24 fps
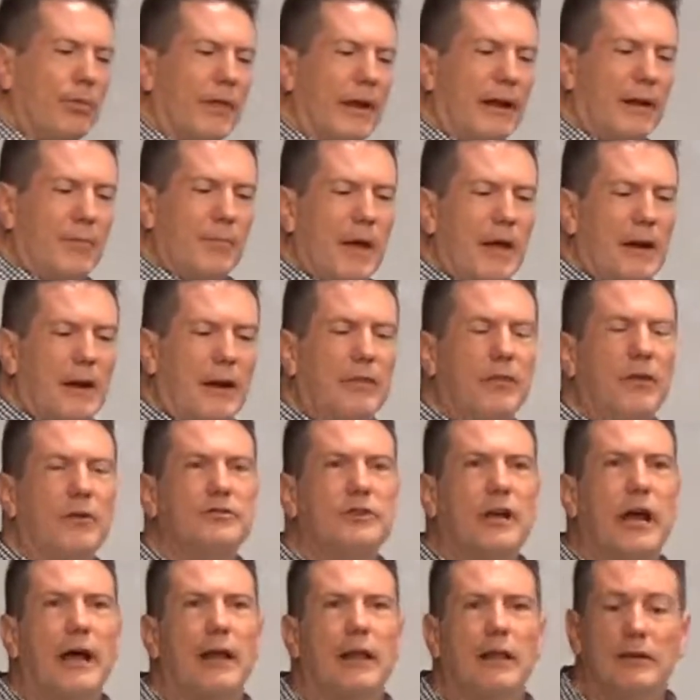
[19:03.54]
that he met on those
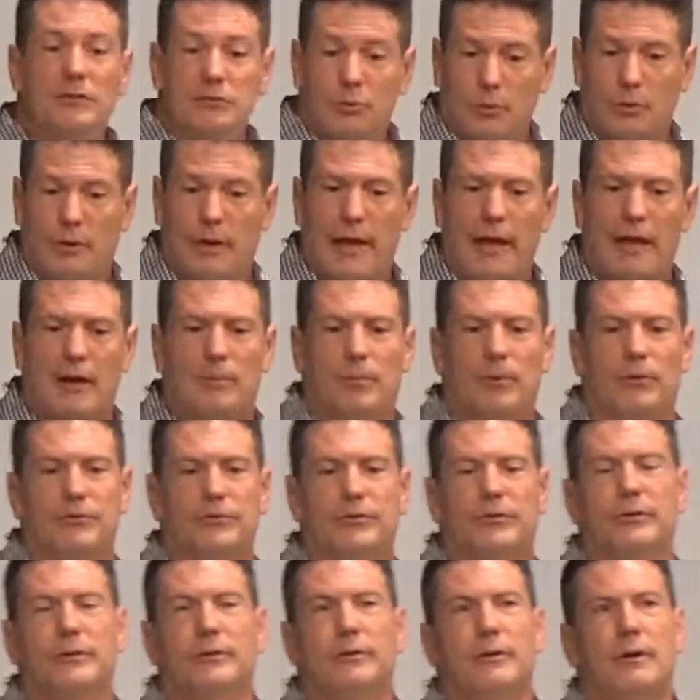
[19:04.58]
islands were
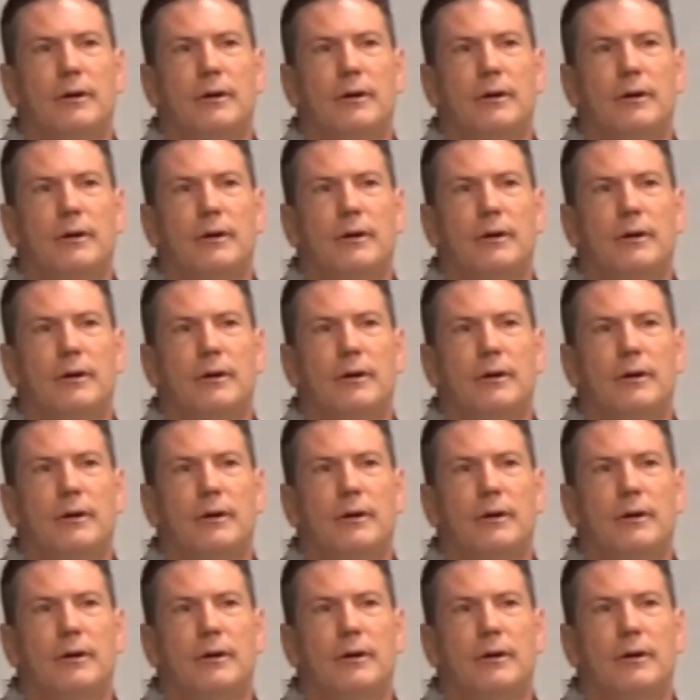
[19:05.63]
cannibals.